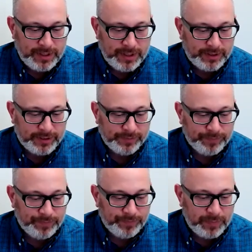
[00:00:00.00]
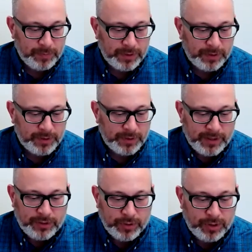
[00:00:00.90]
But
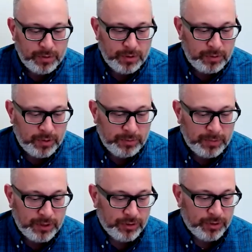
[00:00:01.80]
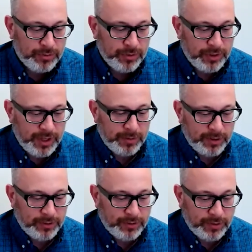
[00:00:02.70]
that's really what we want to make sure for them
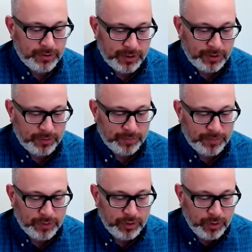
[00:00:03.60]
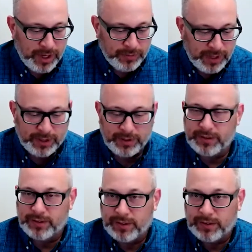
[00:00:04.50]
is, do you have
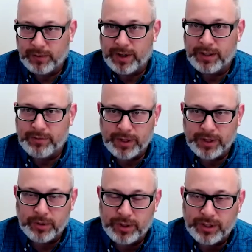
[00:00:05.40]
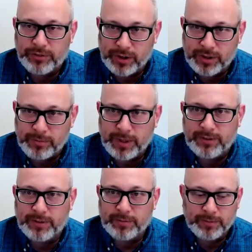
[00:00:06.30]
data readily available? You can start to make
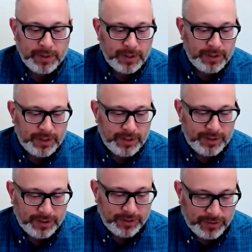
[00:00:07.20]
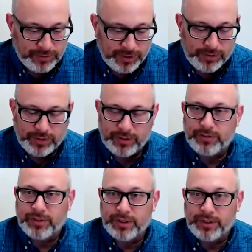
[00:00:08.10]
some
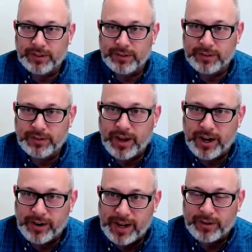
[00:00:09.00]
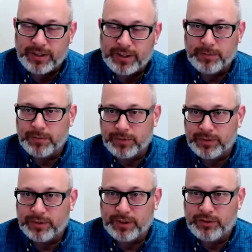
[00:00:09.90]
decisions and desired outcomes,
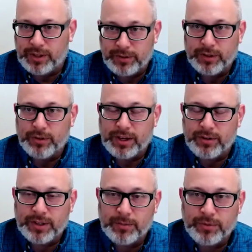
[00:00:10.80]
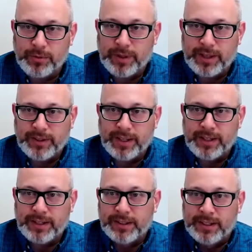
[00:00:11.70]
achieving those outcomes from that
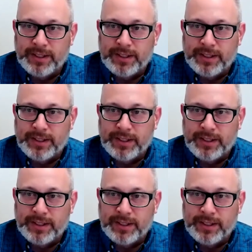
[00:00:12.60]
data.